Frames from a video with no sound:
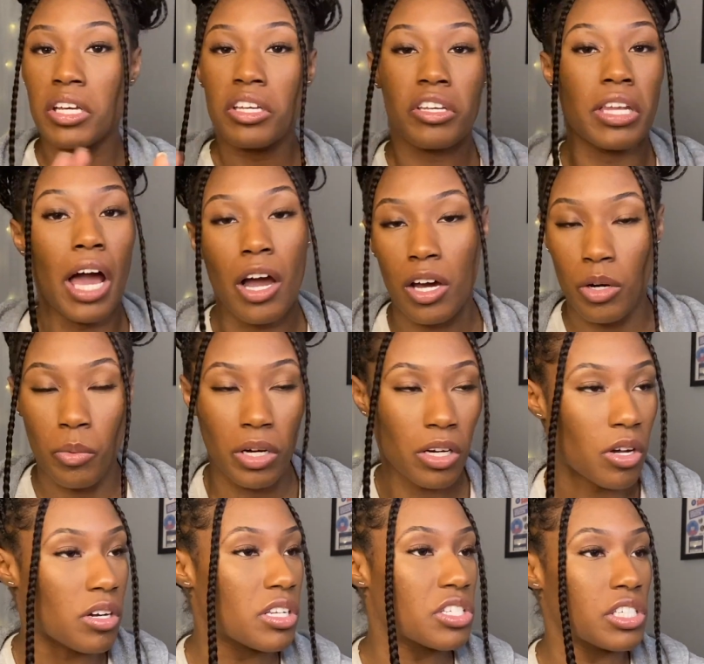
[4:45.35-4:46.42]
You're not going to want to
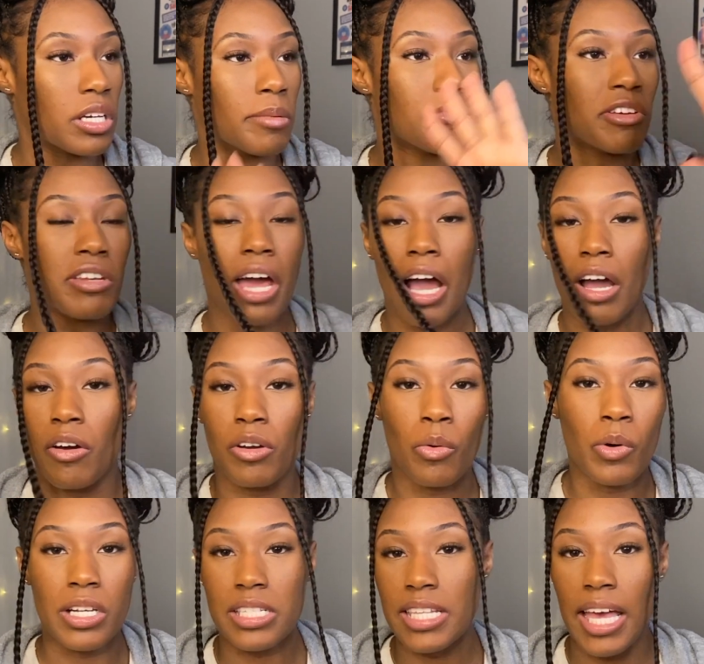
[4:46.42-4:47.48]
go to the gym. You're not going to
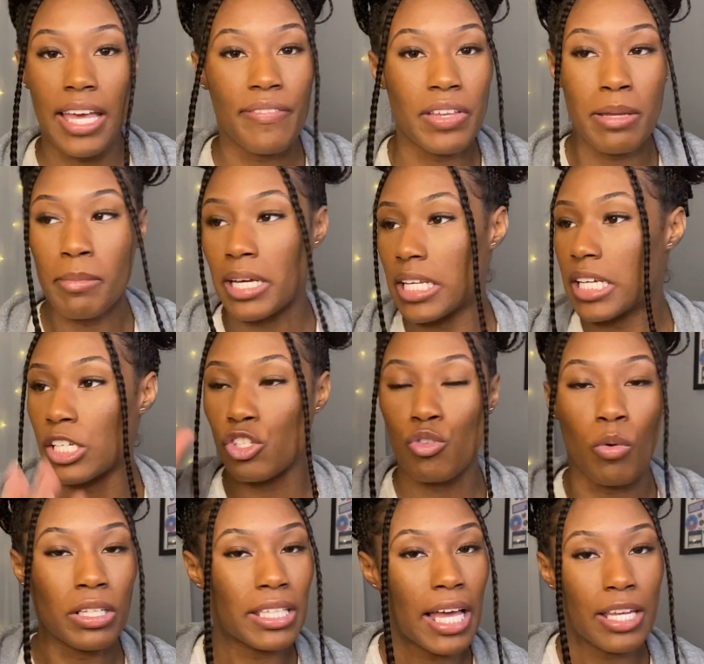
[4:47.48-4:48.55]
want to save any money because you
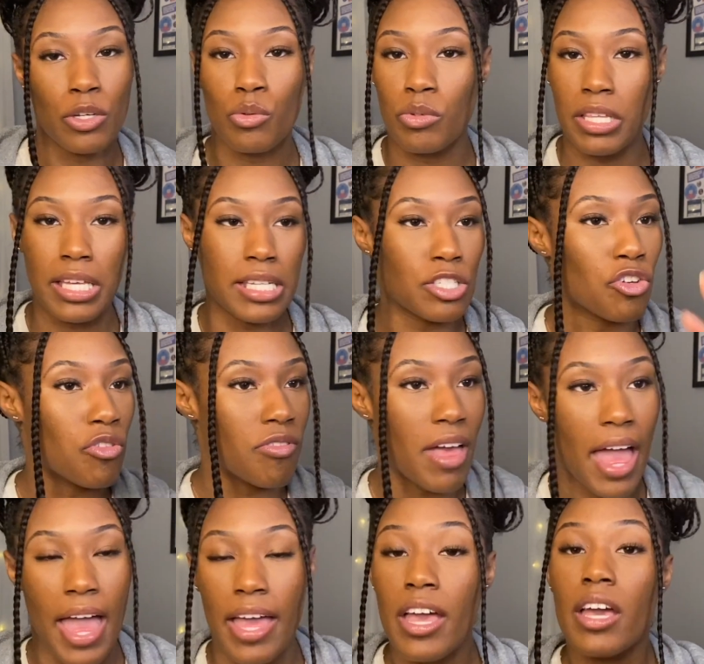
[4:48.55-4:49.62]
want that new this or that.